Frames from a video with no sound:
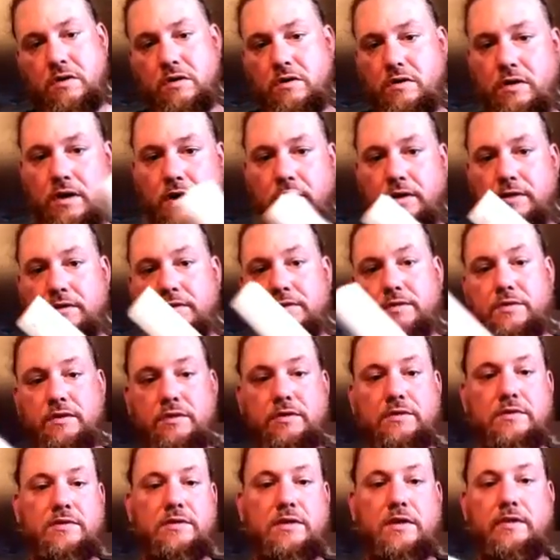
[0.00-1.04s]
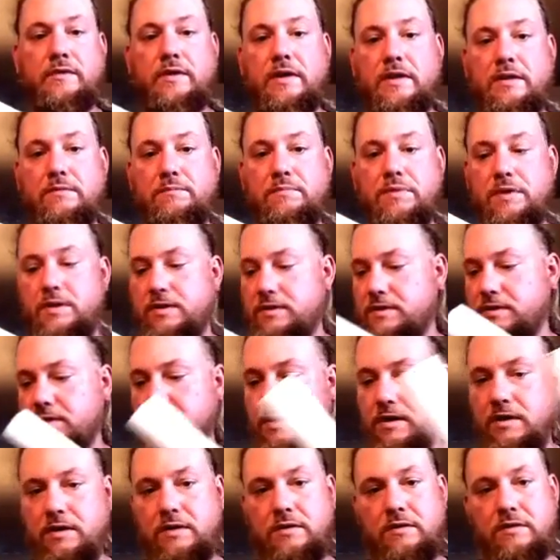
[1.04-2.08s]
Alright, so you see I got the piece
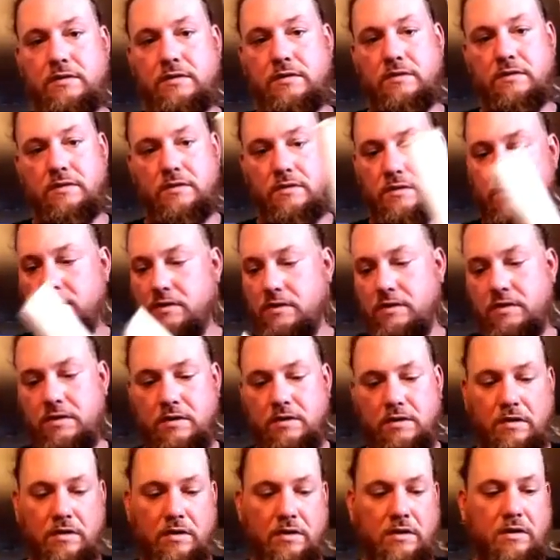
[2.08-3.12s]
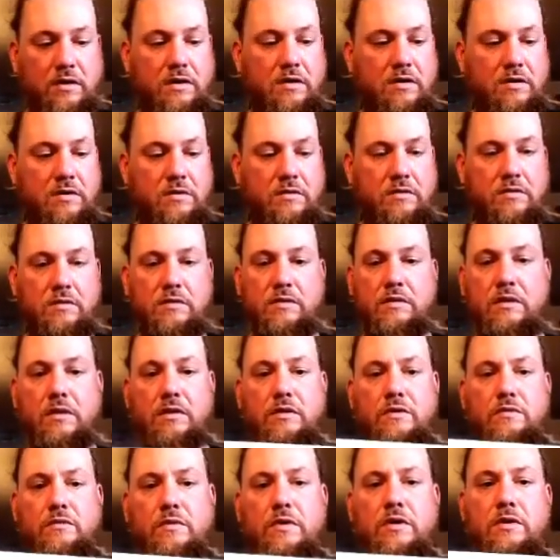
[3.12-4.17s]
cut.
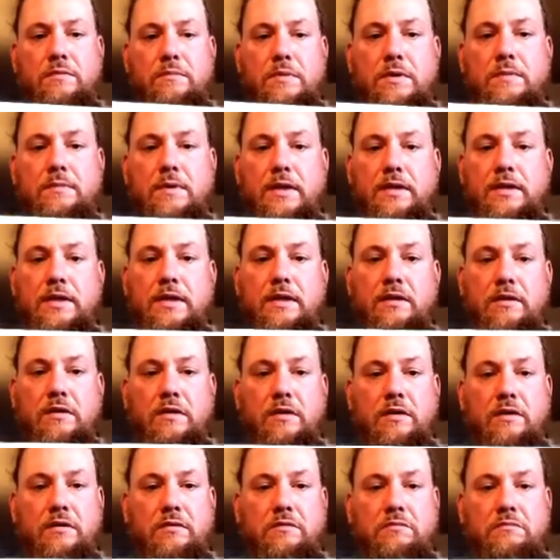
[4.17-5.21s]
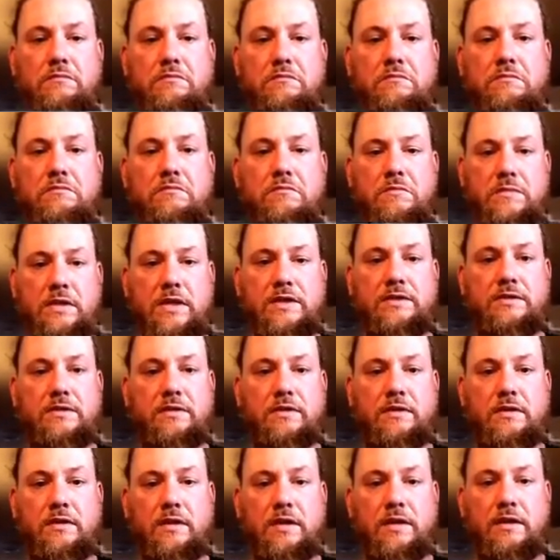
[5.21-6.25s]
You want it to be about that long. That's
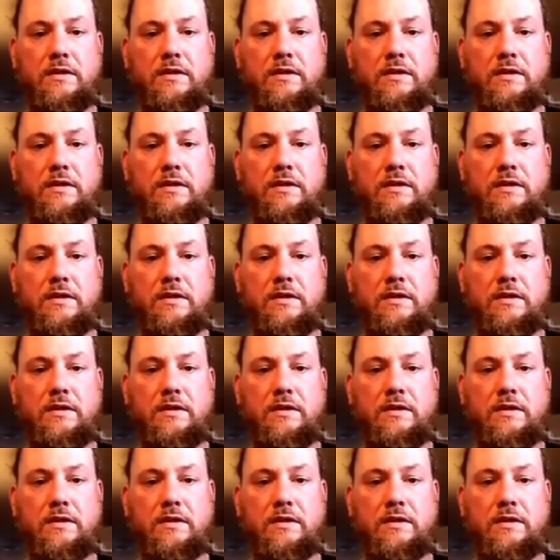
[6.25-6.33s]
a good